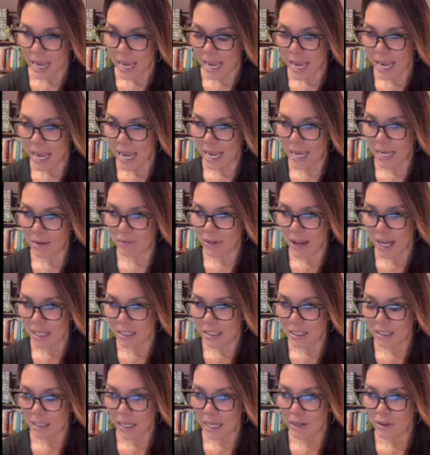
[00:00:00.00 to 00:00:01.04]
And
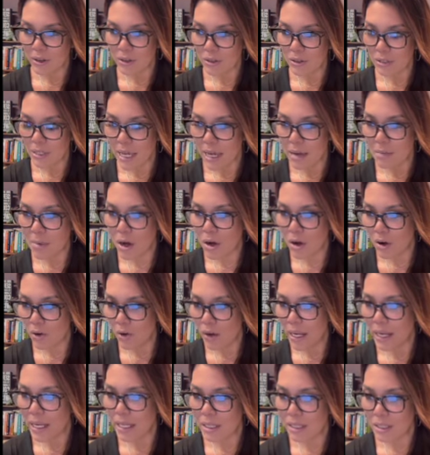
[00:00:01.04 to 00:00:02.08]
vacillators' MO
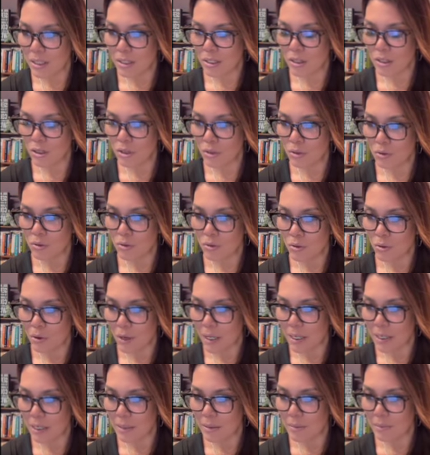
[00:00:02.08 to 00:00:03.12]
is to
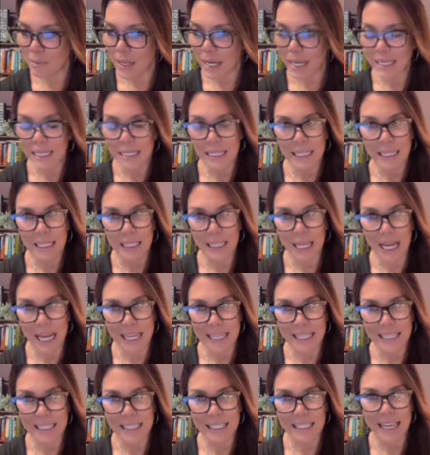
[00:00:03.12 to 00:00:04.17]

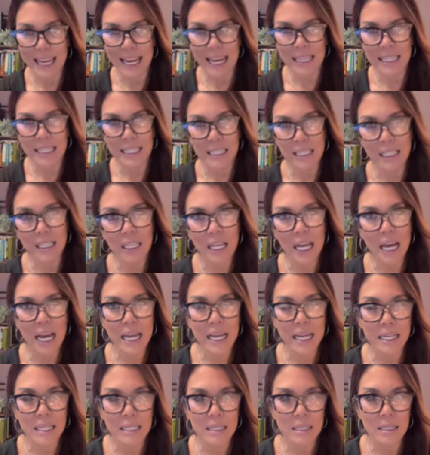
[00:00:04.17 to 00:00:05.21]
idealize. They
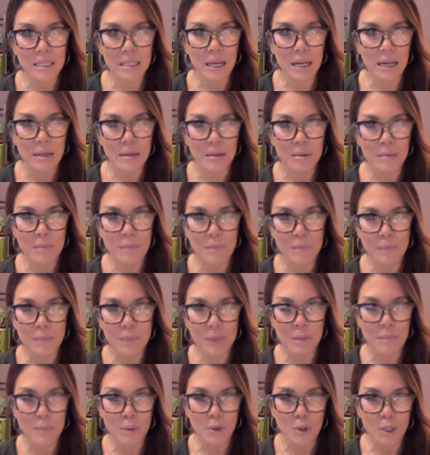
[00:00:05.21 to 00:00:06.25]
idealize
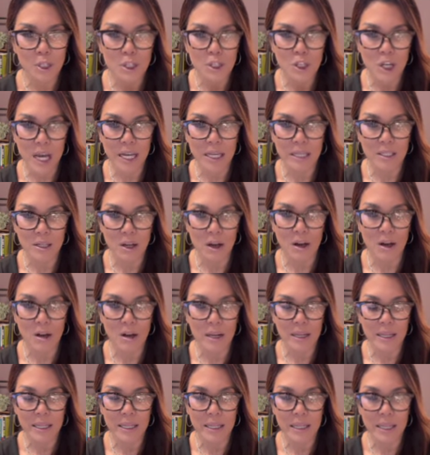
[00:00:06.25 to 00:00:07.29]
and project
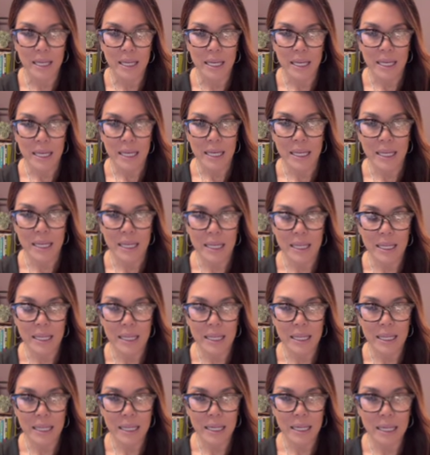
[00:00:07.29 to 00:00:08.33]
on
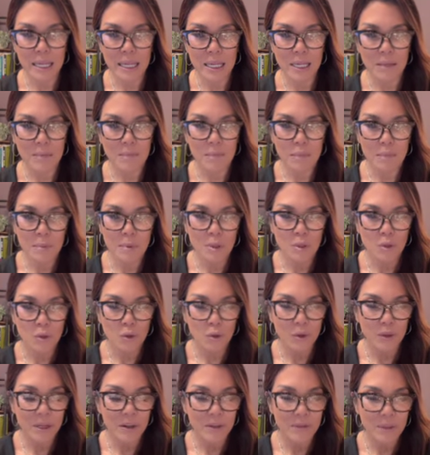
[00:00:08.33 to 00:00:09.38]
the
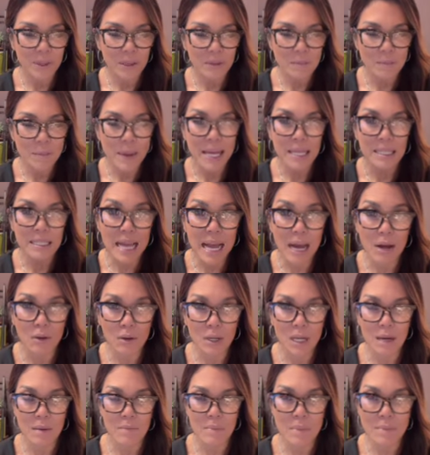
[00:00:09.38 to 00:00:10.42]
sort of the best
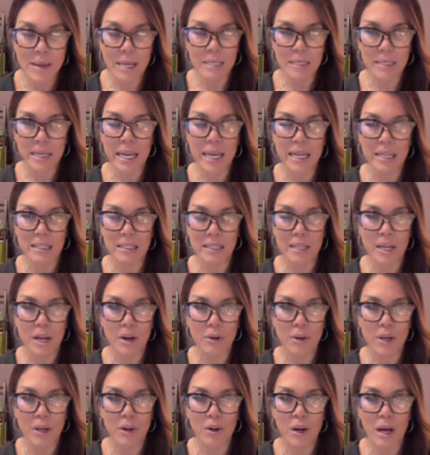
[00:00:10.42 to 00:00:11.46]
outcome, the best case
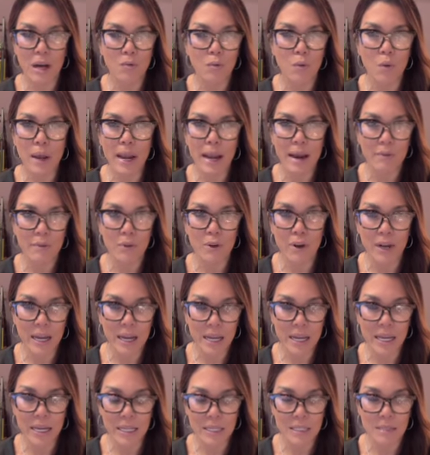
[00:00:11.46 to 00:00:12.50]
scenario of whatever it
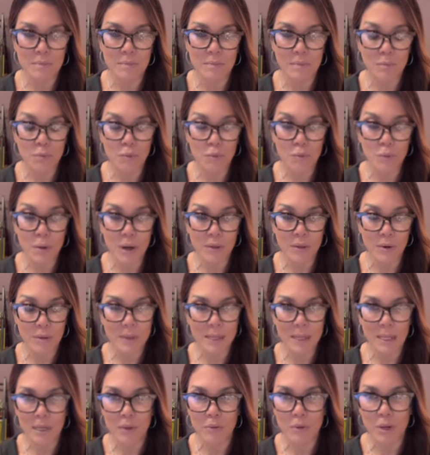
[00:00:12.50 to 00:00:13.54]
is, whether it be
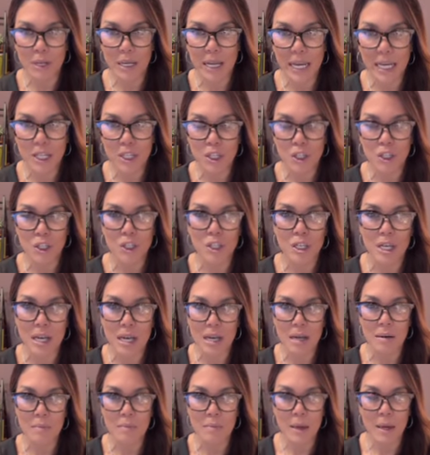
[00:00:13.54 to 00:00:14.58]
the
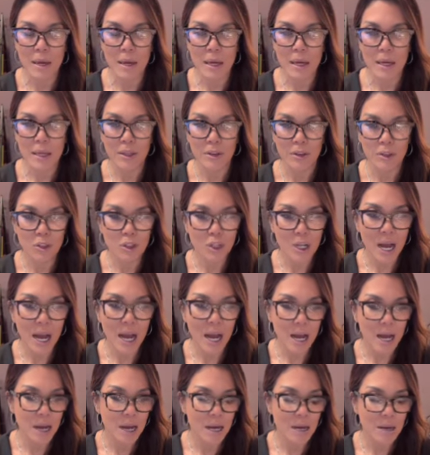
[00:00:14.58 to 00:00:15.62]
relationship, their
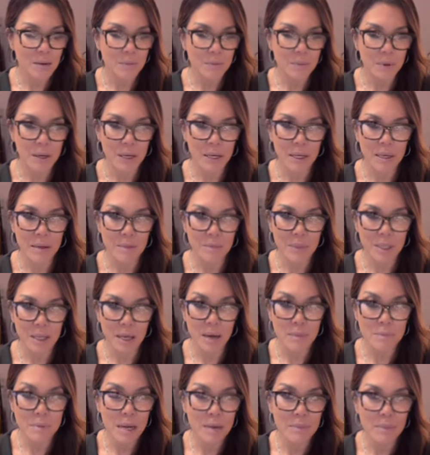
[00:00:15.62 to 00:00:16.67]
job, the
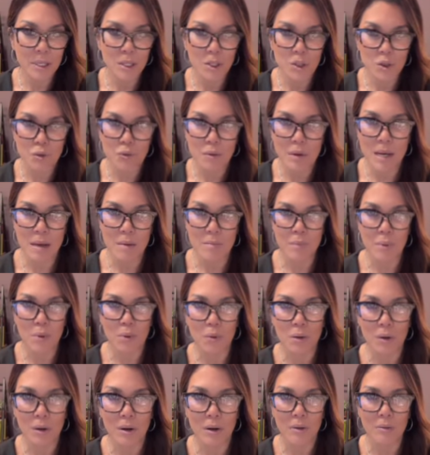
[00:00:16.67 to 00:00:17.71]
upcoming trip,
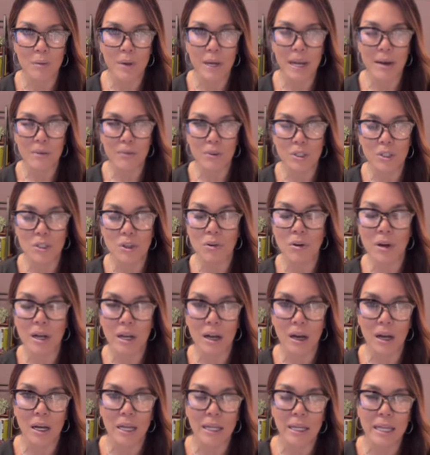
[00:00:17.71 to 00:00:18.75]
or whatever's going
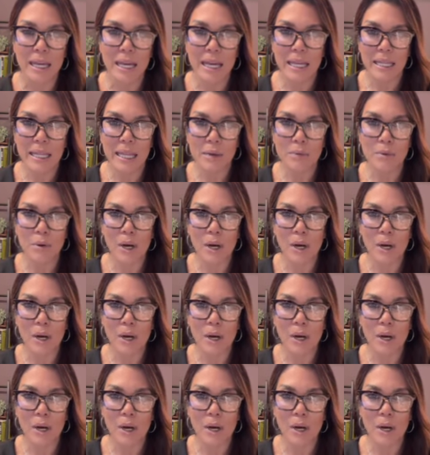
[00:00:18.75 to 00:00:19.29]
on. They will